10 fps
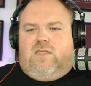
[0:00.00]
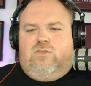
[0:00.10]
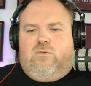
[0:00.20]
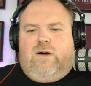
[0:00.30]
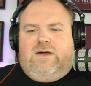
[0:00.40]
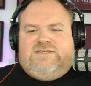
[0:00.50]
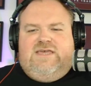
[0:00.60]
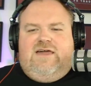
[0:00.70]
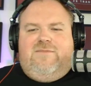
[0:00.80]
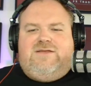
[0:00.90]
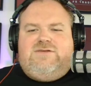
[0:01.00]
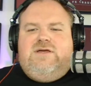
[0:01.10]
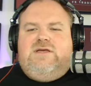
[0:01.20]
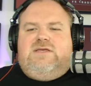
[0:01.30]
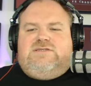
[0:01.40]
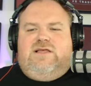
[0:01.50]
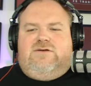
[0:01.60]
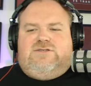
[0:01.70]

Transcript: not -8, I'd imagine. Slow